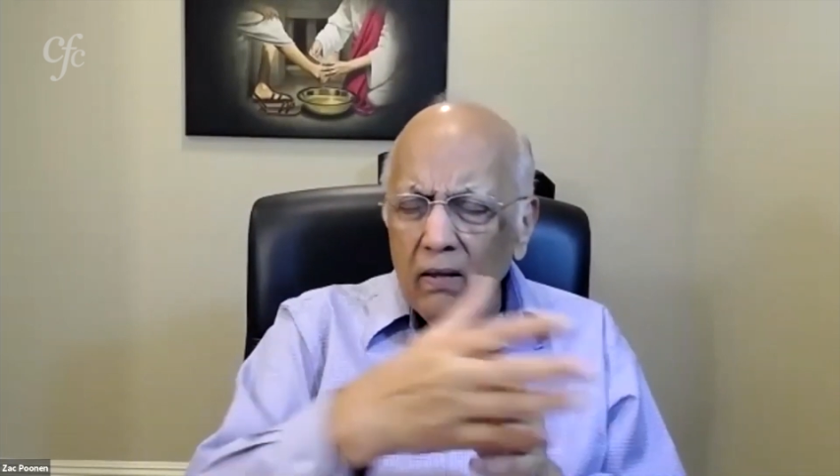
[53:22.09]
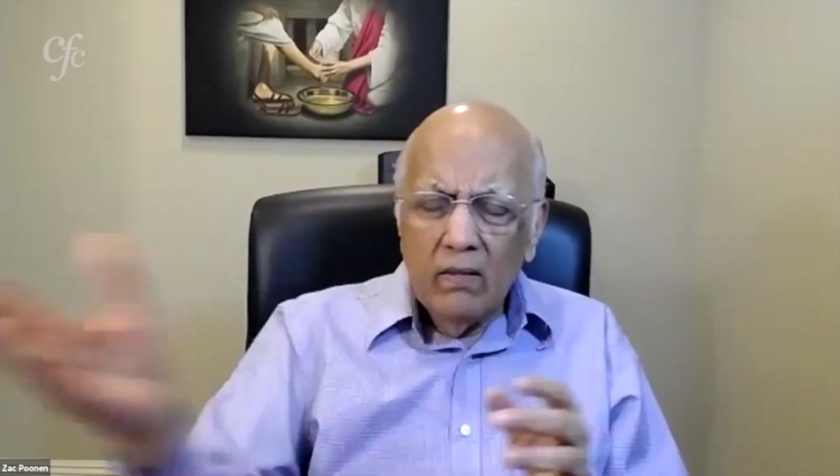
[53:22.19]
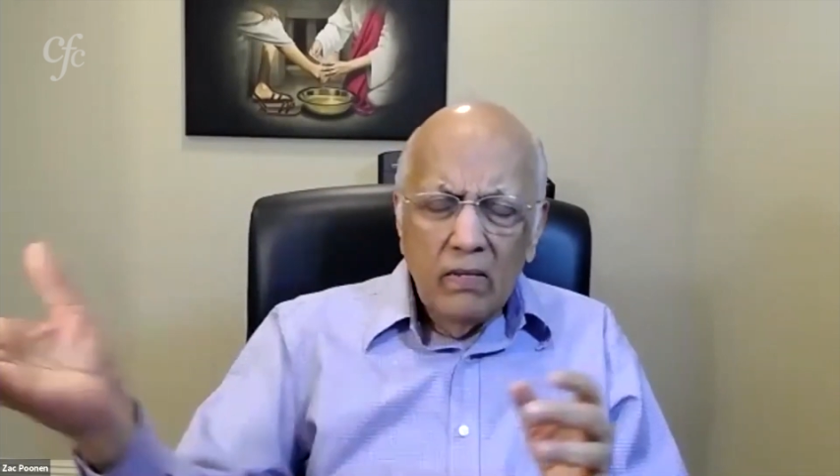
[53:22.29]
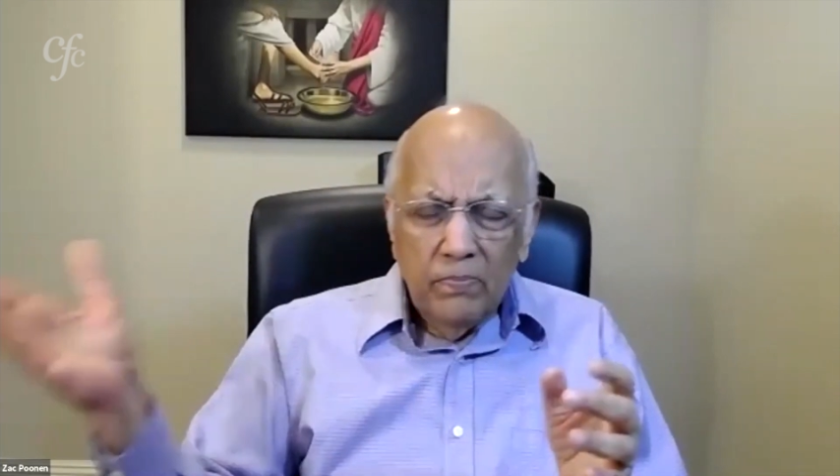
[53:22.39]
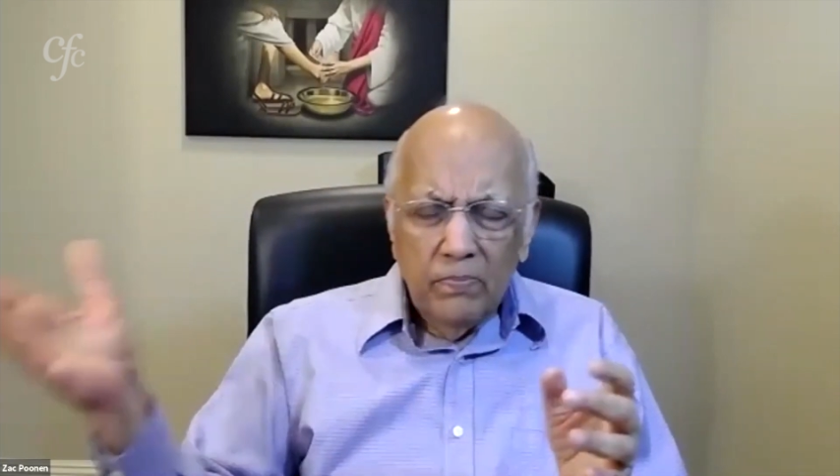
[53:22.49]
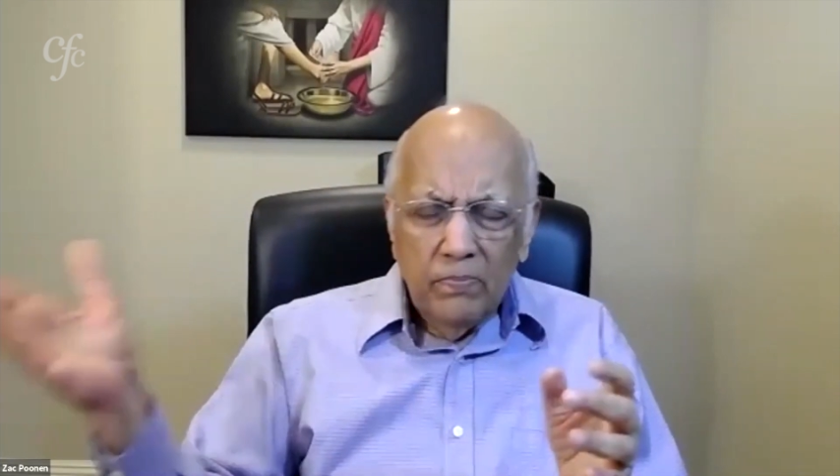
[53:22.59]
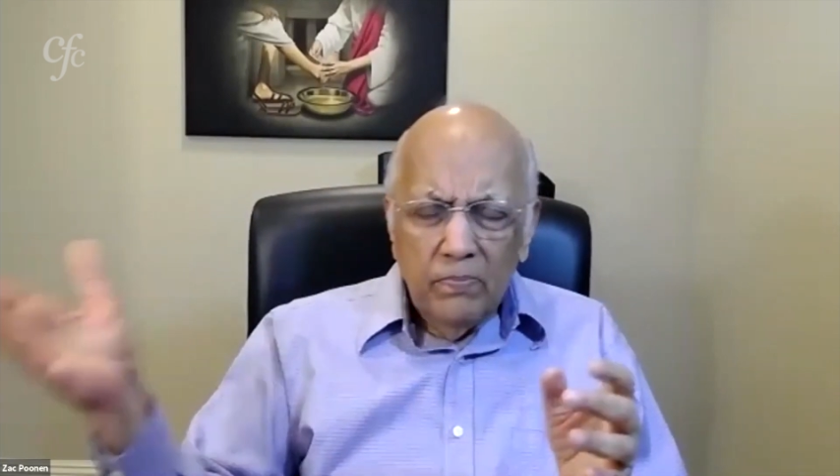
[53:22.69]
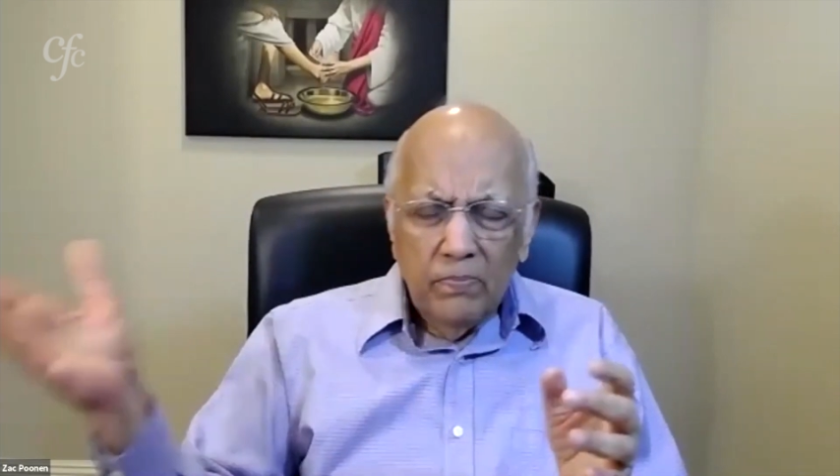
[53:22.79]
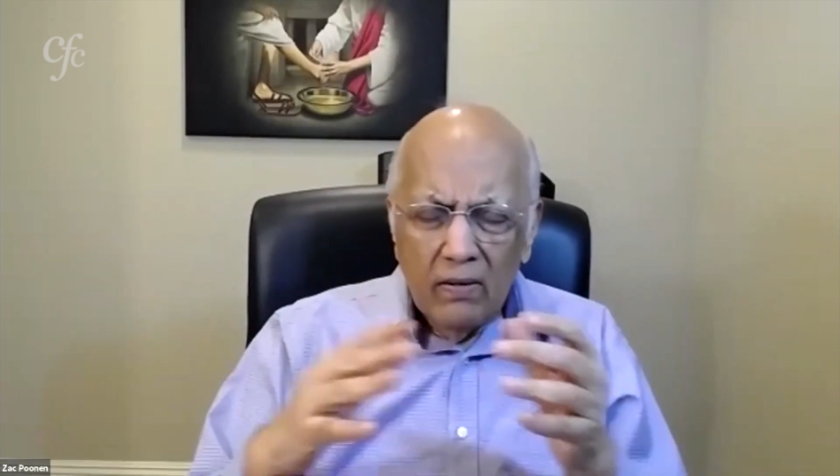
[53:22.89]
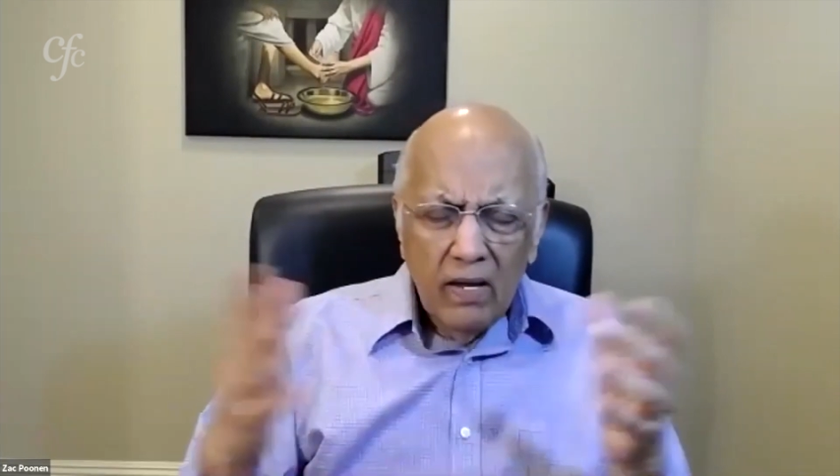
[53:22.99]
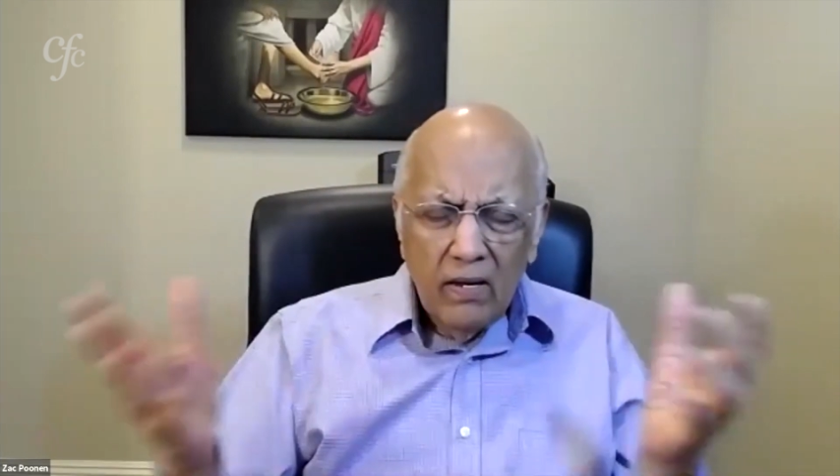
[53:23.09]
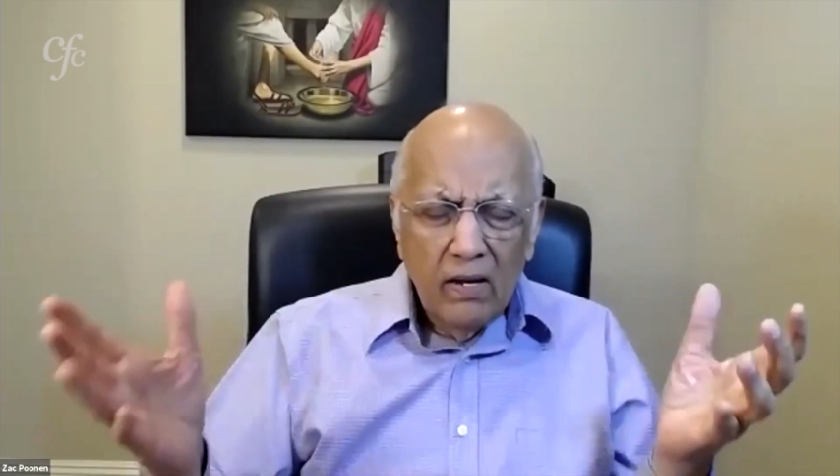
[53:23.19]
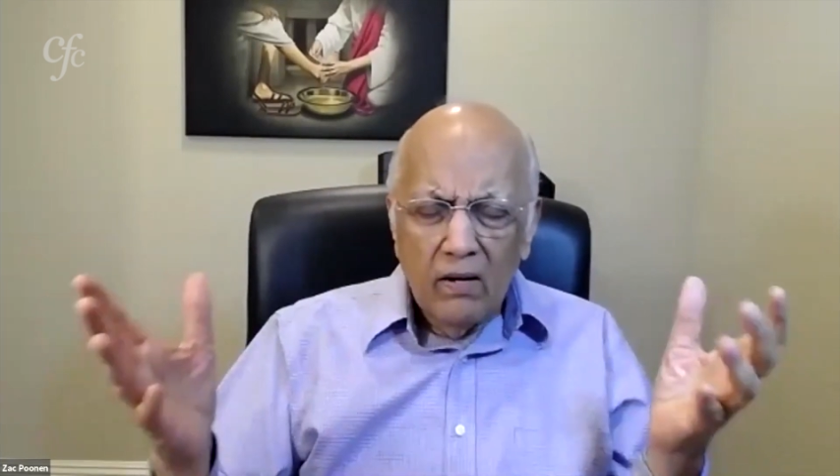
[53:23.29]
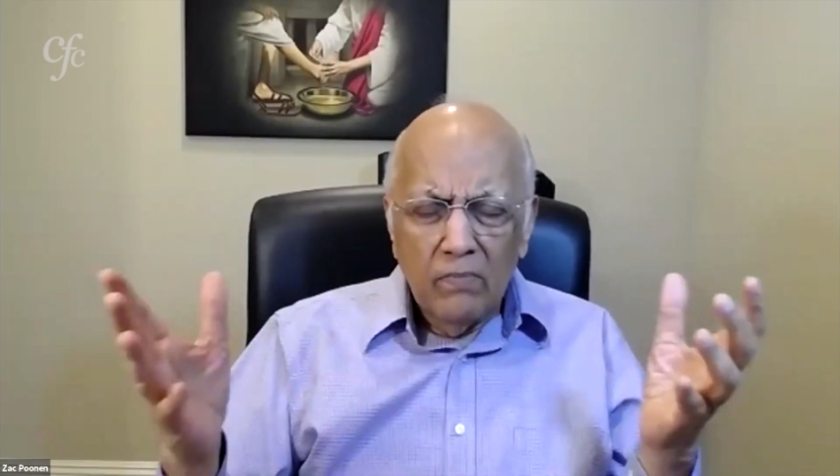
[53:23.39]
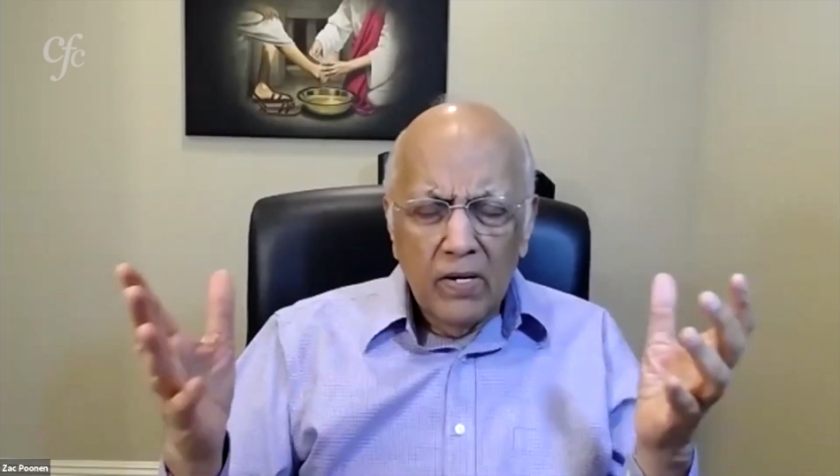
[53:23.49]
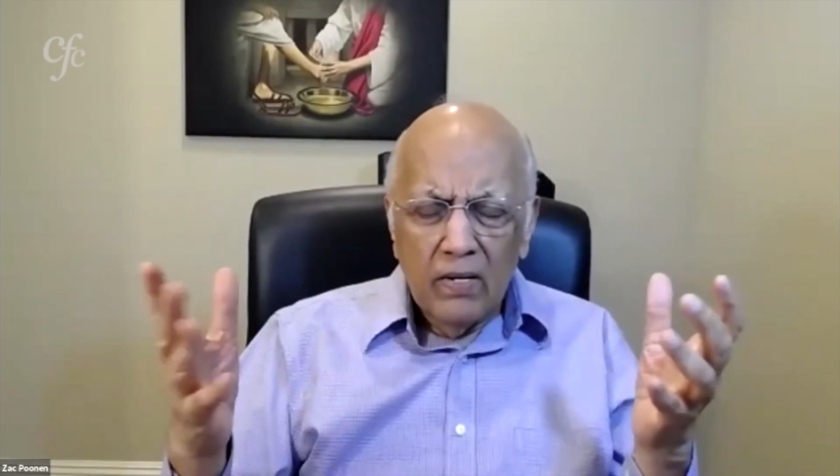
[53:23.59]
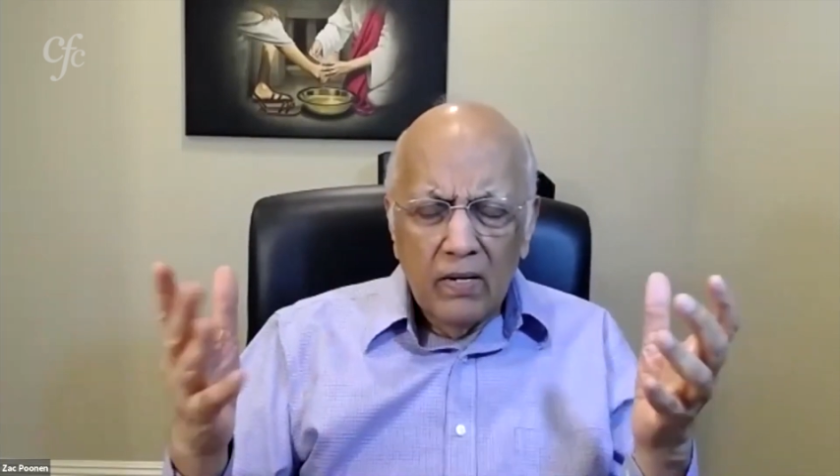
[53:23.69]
these people are here, but